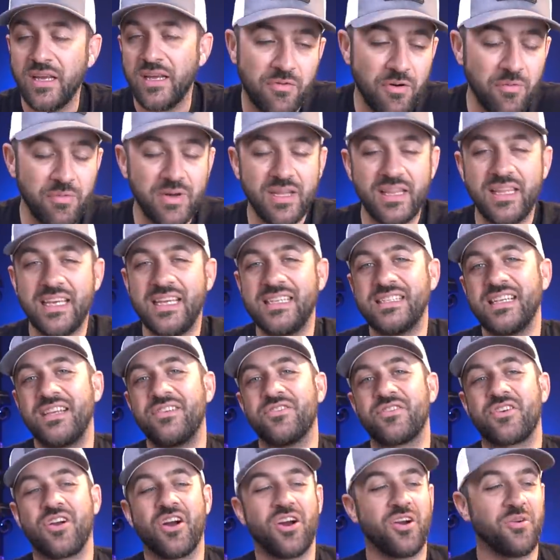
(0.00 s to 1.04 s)
Throw one of these in
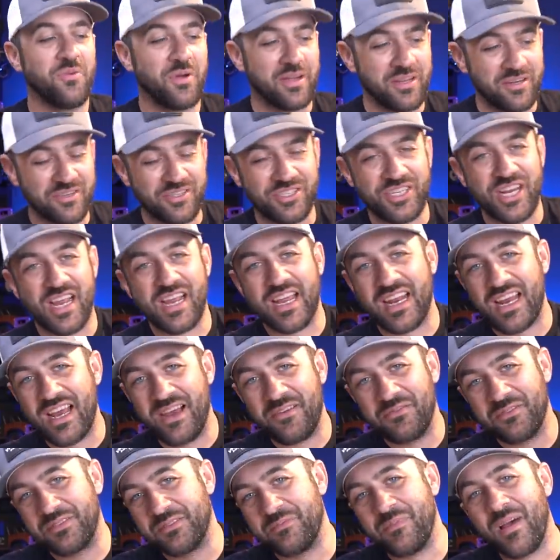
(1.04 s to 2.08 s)
your cart while you're checking
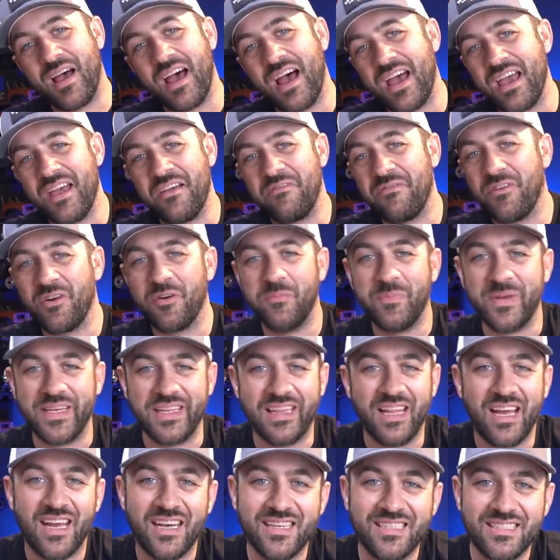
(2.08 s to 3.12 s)
out with some IFR
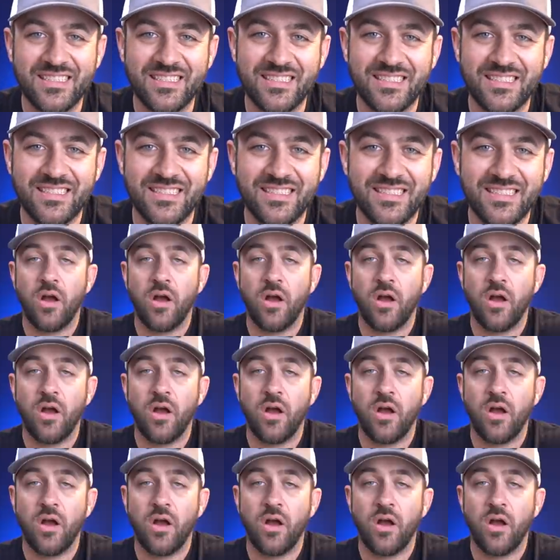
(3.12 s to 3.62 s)
beadlocks.